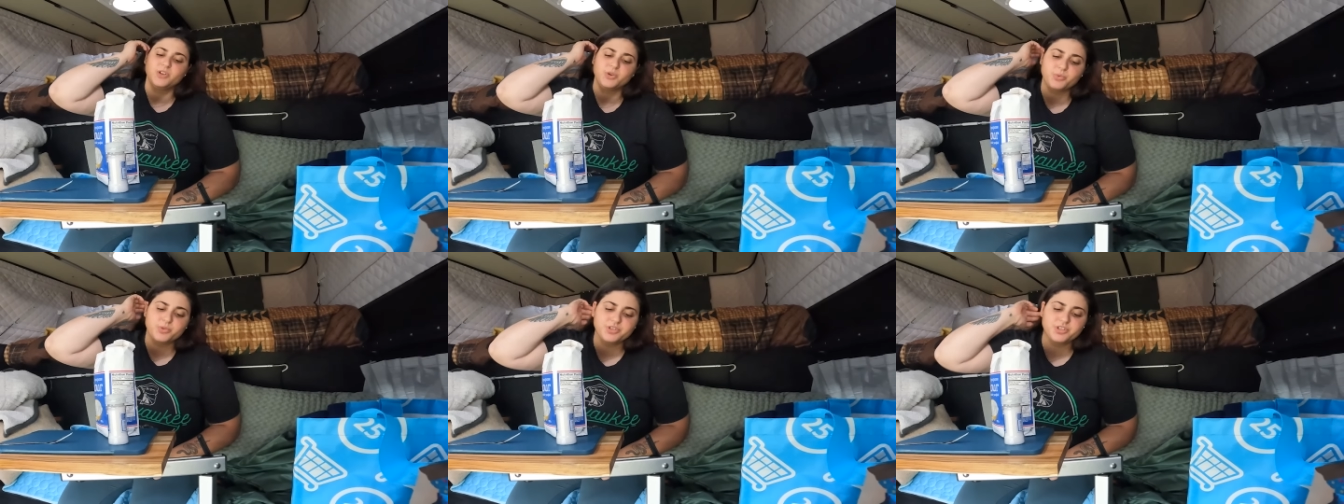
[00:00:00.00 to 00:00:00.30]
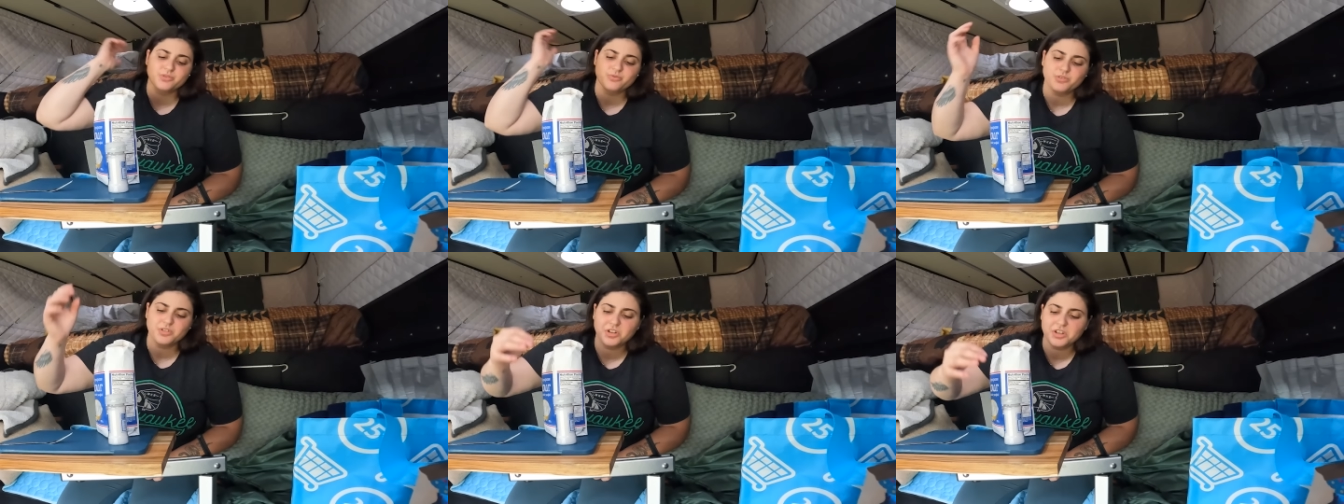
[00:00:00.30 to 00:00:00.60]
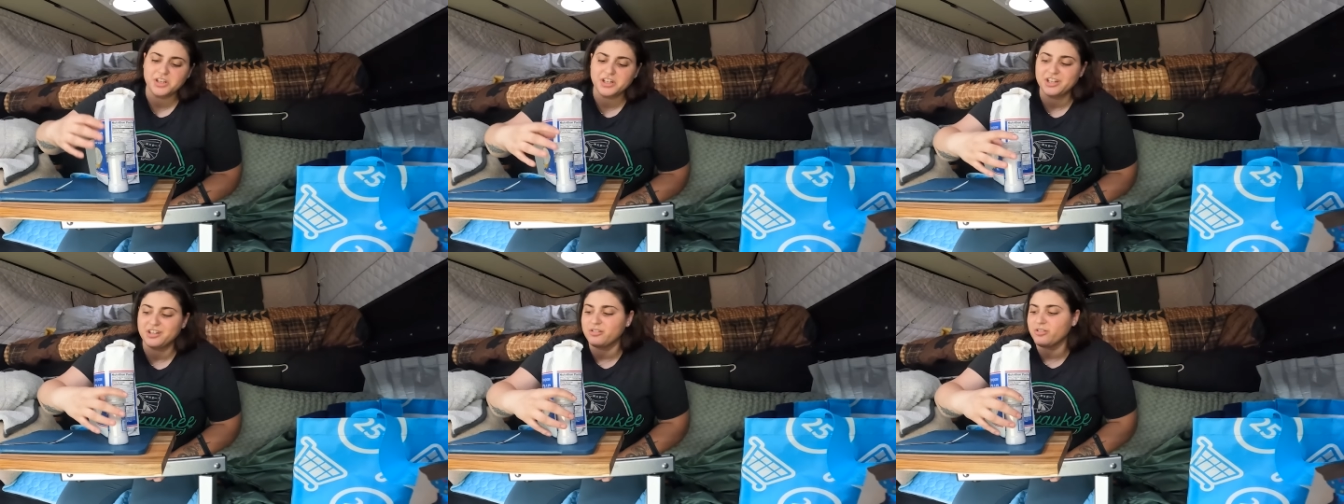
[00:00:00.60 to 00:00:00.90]
There wasn't
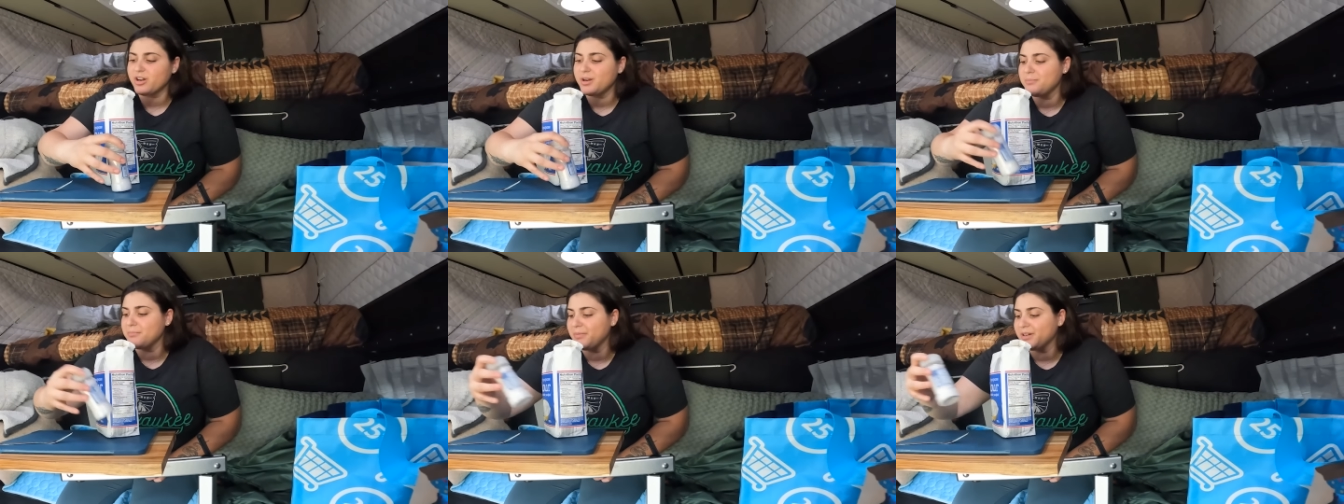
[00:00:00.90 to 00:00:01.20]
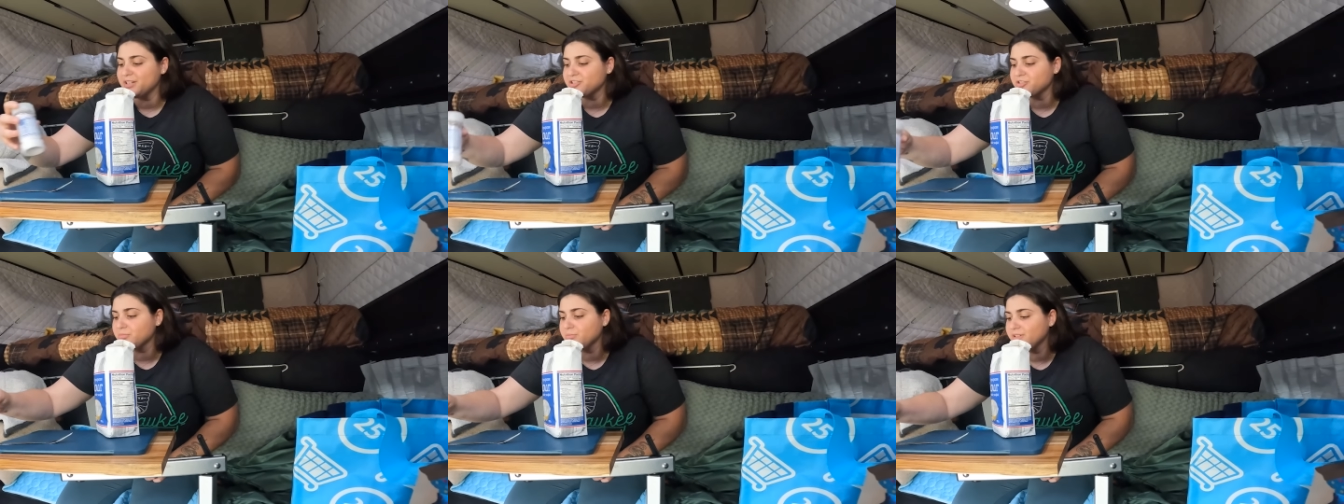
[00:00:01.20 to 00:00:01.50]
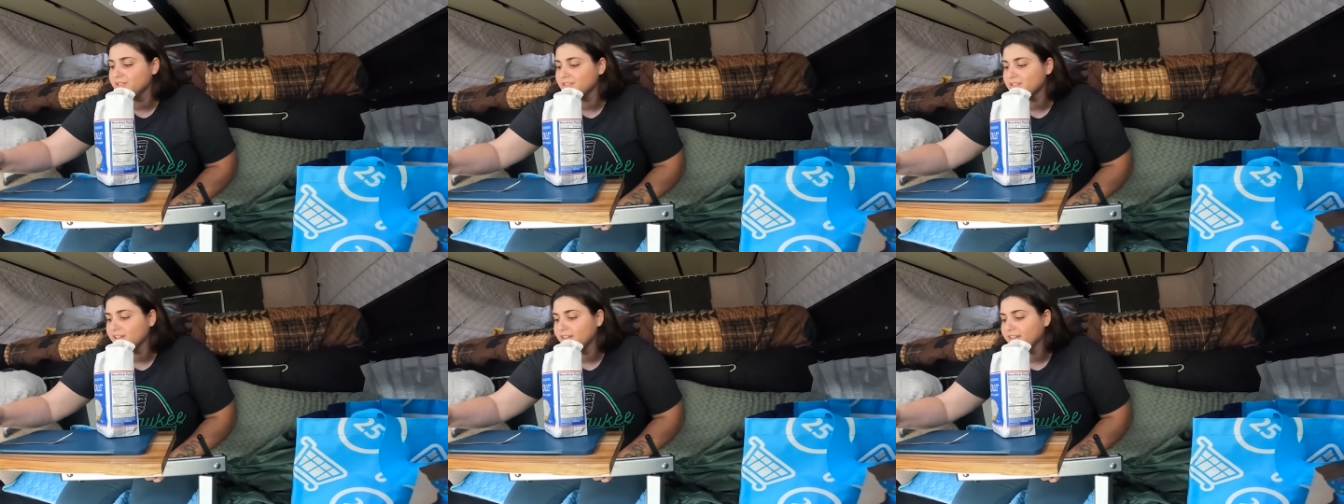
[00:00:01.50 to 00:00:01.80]
really any great
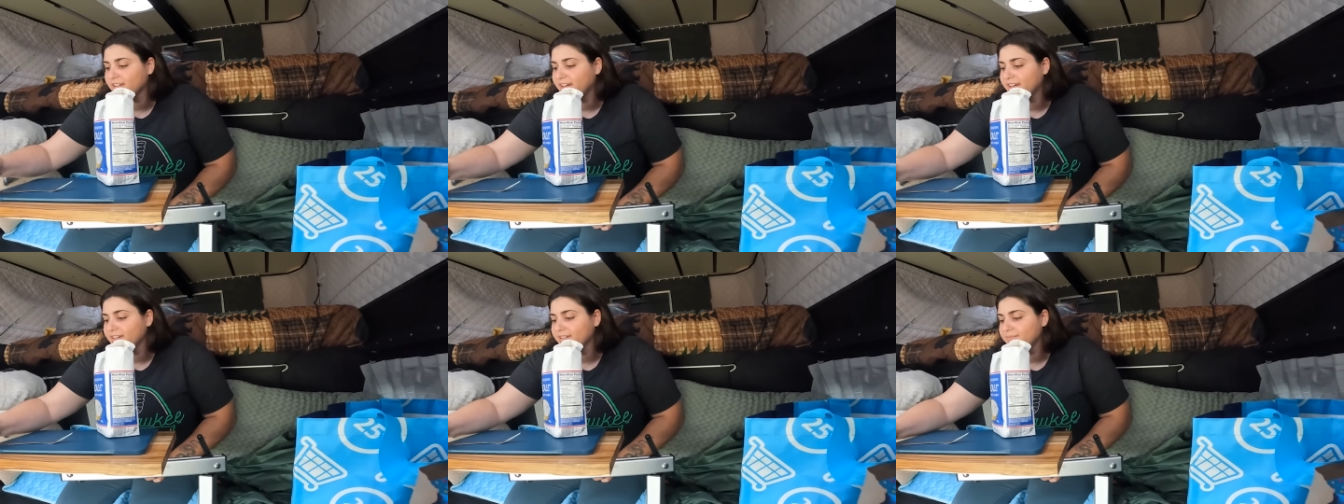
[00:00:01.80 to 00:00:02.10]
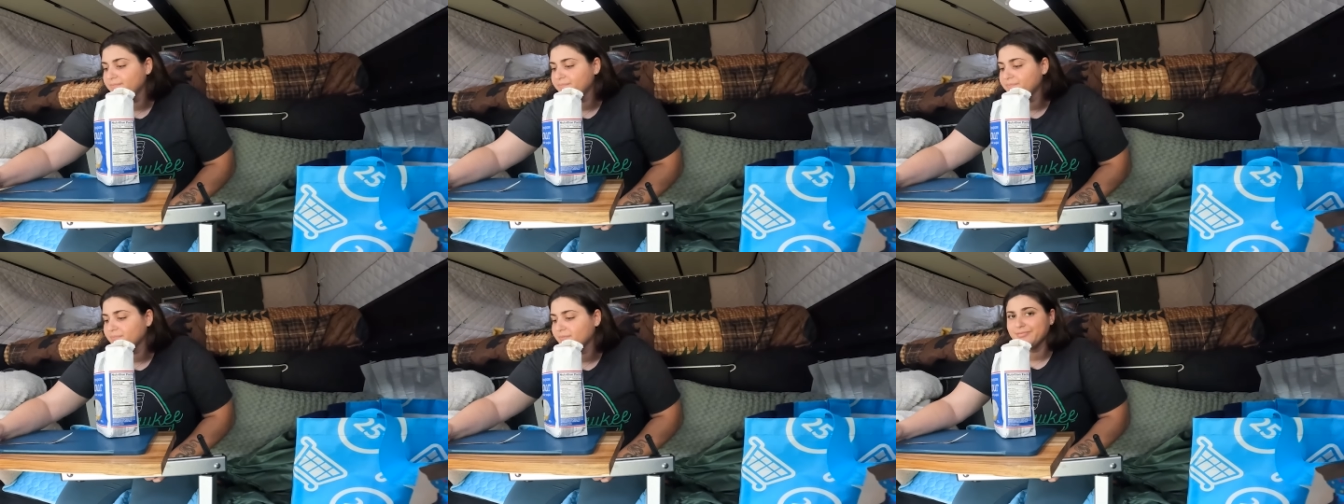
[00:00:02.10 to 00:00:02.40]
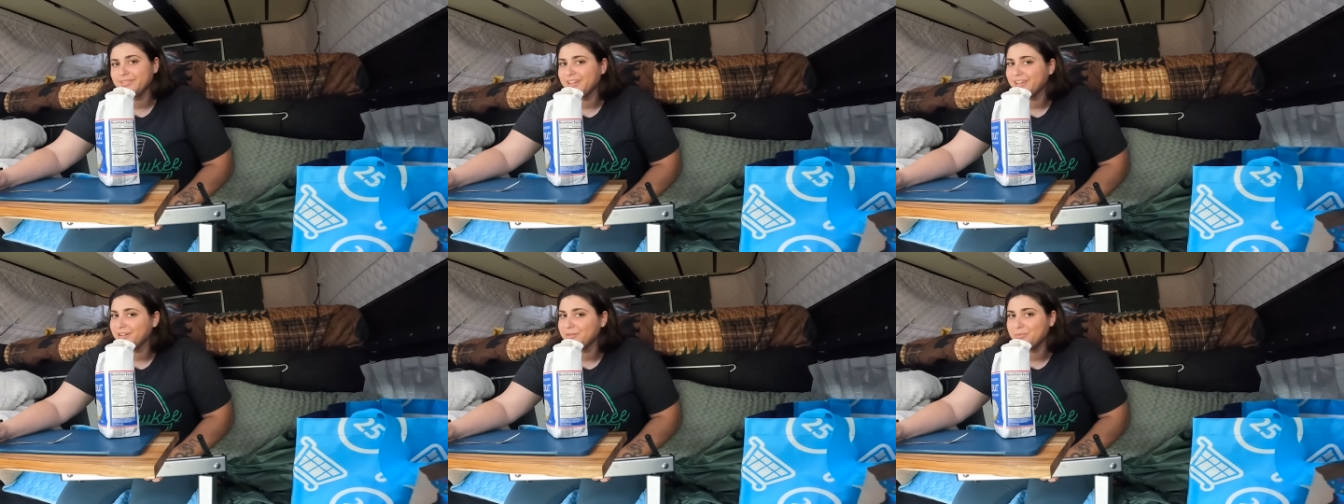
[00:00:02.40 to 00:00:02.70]
measurements online.
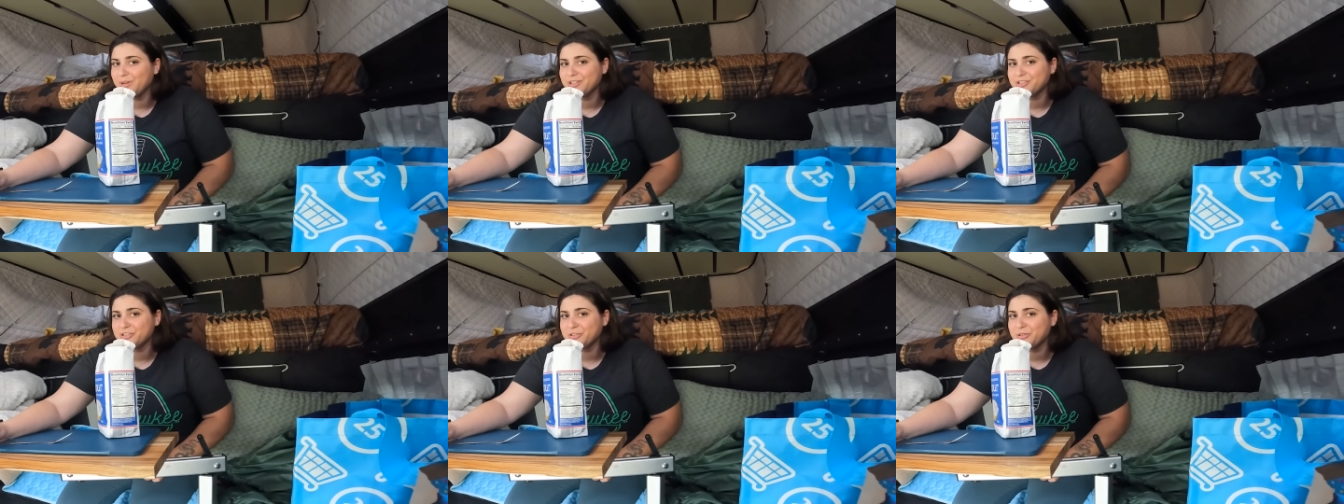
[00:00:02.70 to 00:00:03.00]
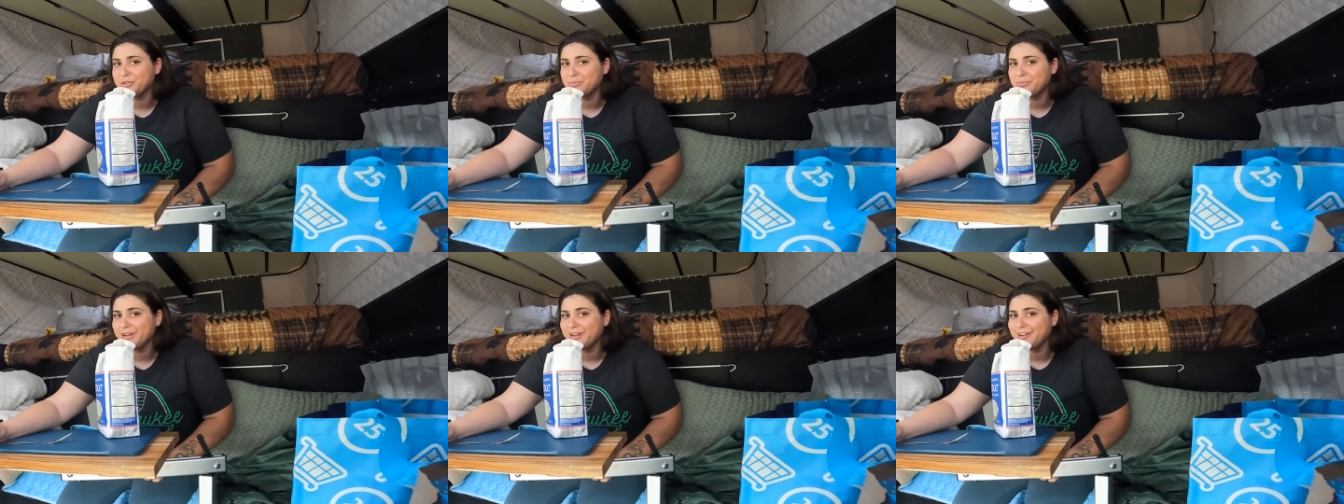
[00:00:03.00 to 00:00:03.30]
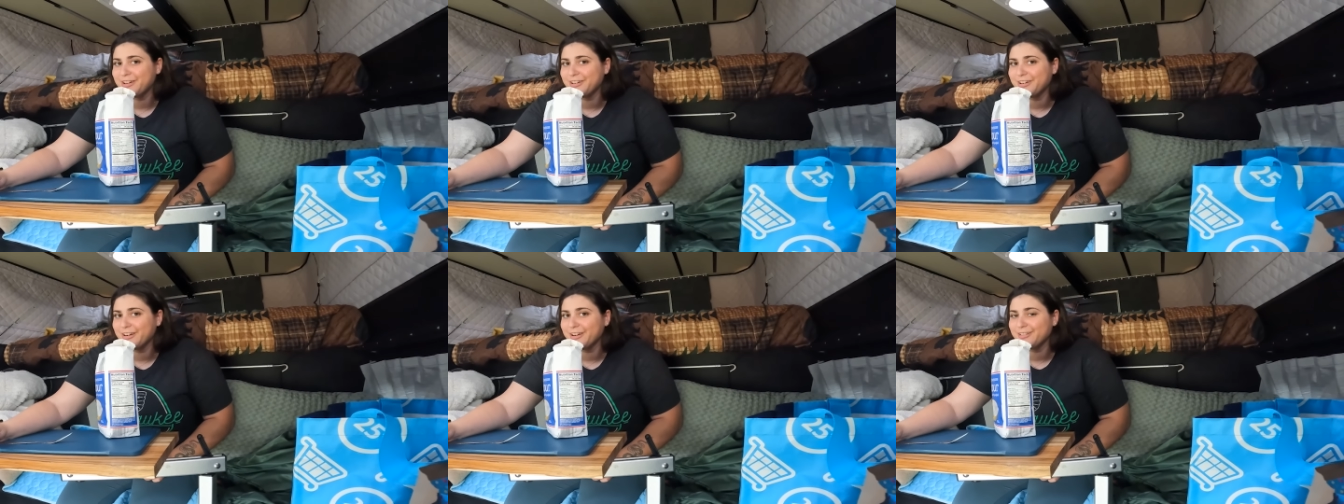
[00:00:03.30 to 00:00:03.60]
I'm gonna measure with
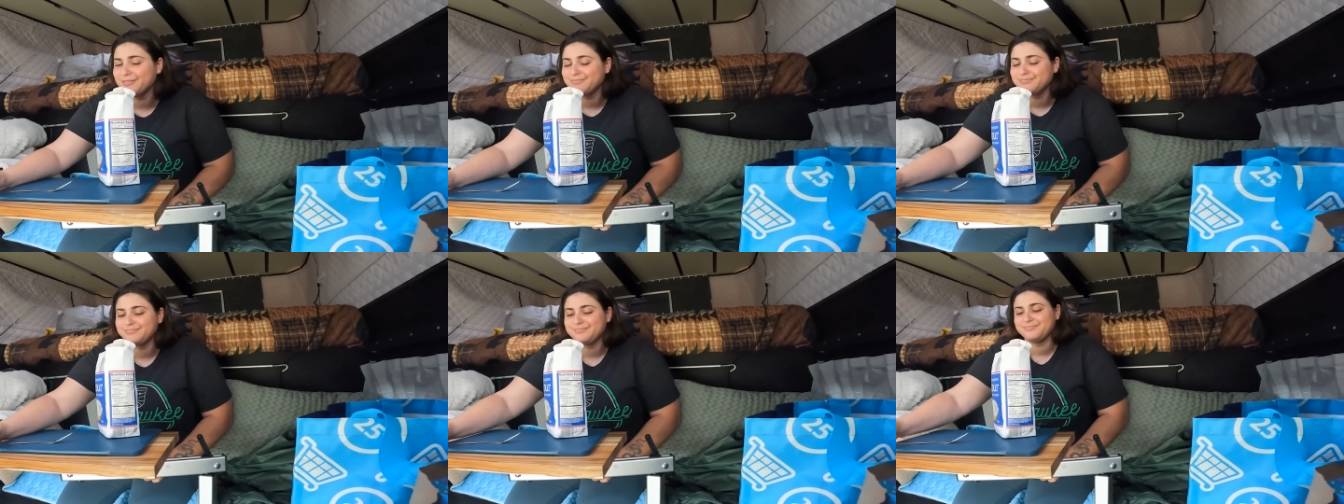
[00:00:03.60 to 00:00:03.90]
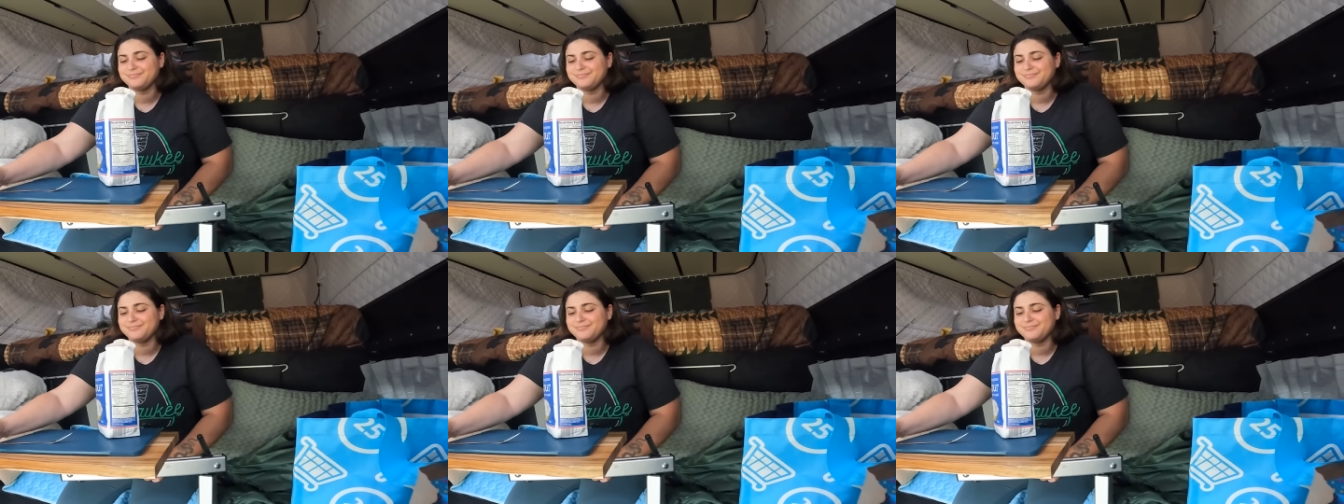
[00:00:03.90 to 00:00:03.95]
my heart.